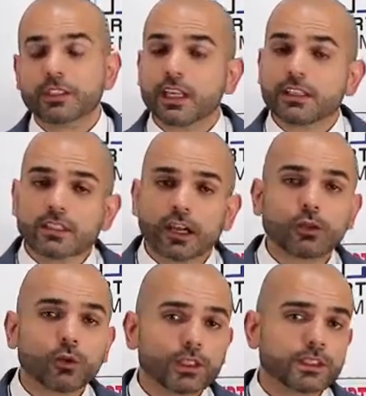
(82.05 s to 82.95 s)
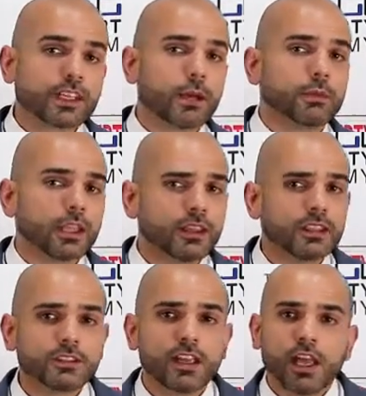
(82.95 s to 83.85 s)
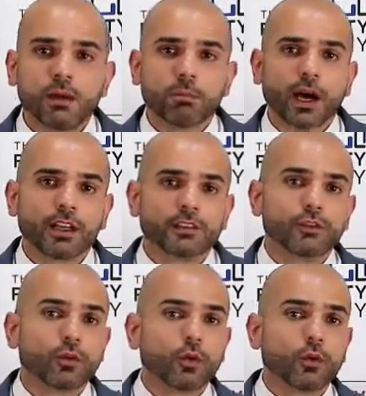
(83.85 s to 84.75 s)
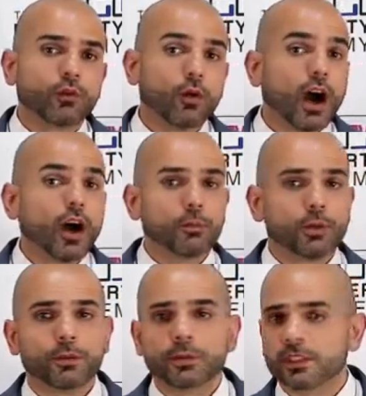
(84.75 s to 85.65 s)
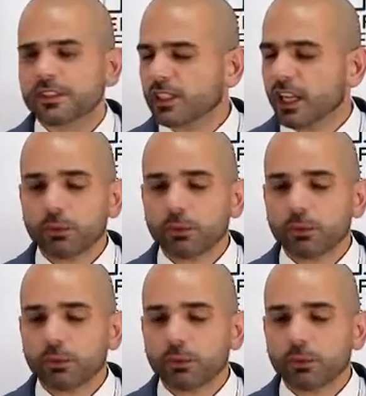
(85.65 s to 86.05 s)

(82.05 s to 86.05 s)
Yes, in our law there's a couple others, but for our purposes today,